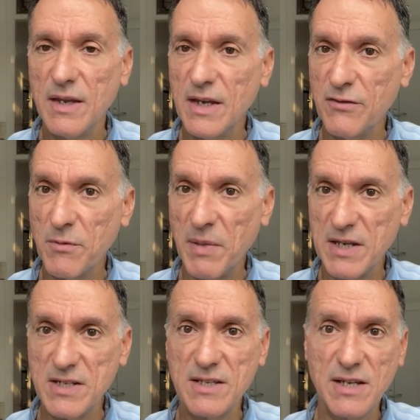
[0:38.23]
If the
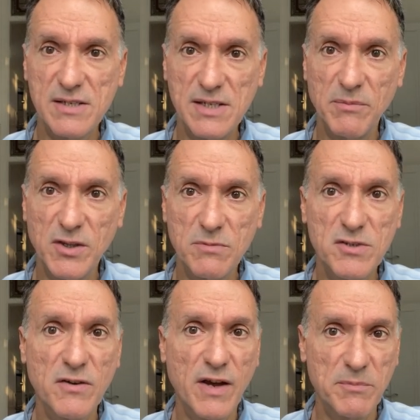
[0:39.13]
patient has
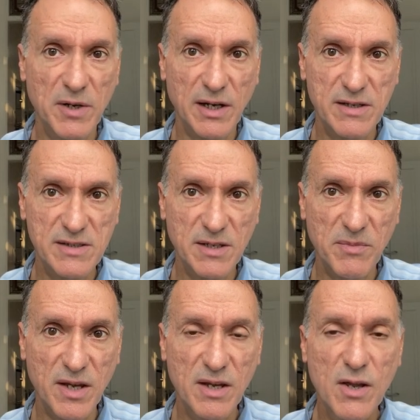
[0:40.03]
symptoms of
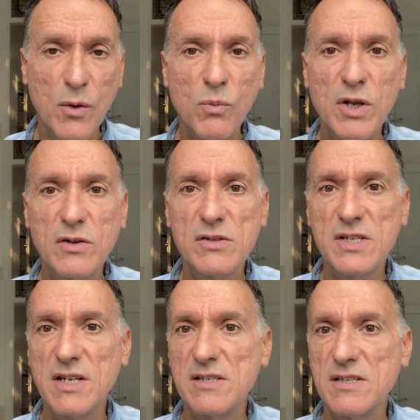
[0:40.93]
hyperglycemia, we'll
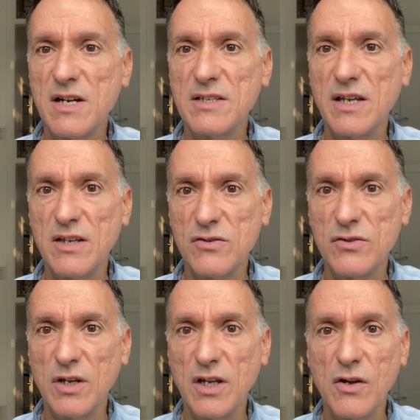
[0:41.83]
consider starting
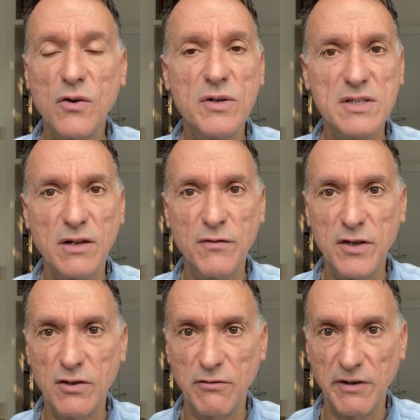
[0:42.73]
insulin or
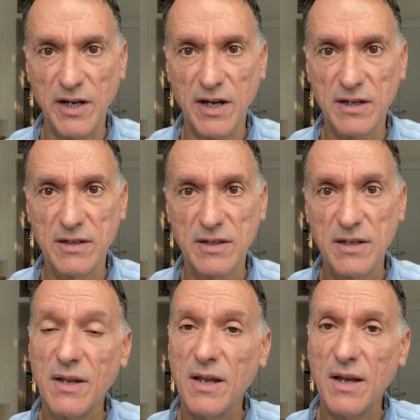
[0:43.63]
sulfonylurea,
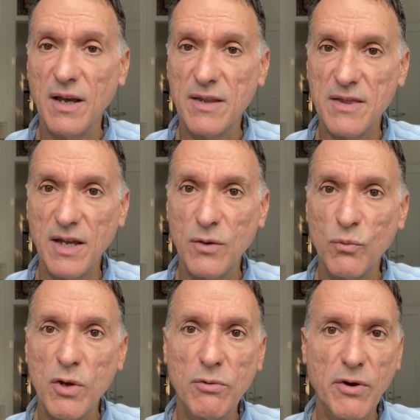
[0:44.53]
and then
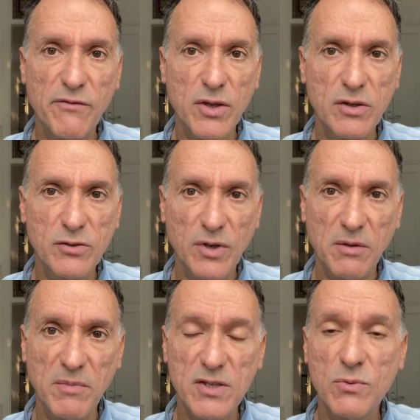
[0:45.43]
we will review the
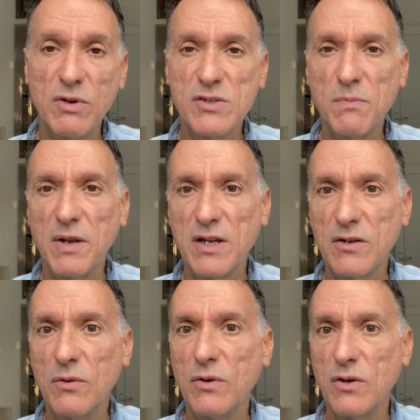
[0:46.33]
treatment once blood
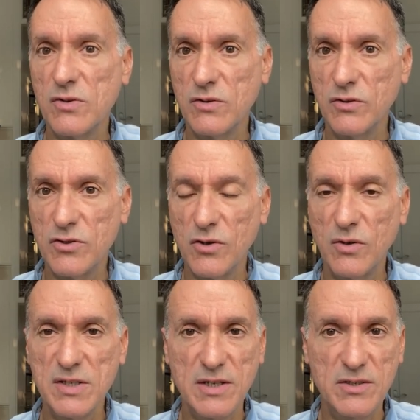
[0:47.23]
glucose control
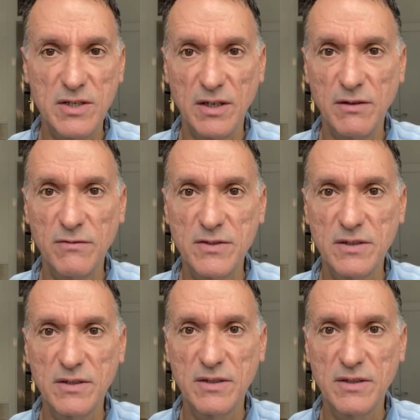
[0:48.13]
is achieved.